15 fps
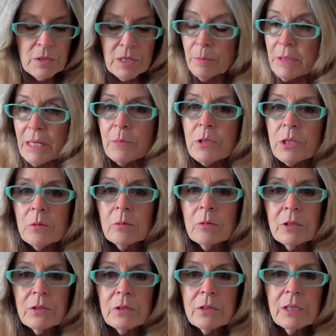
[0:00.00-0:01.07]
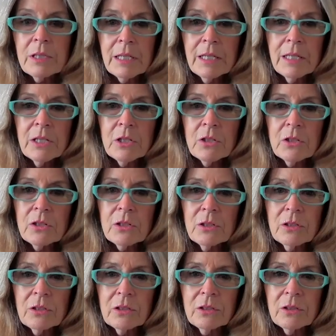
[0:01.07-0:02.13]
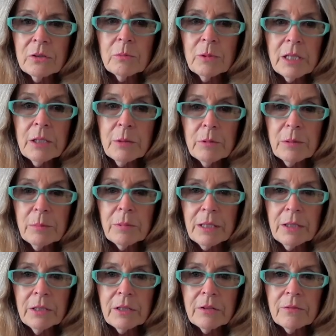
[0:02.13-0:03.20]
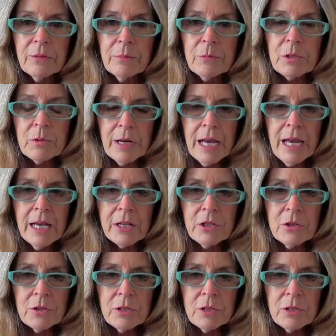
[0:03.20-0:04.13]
sometimes the worse it is, you're really rebuilding from scratch.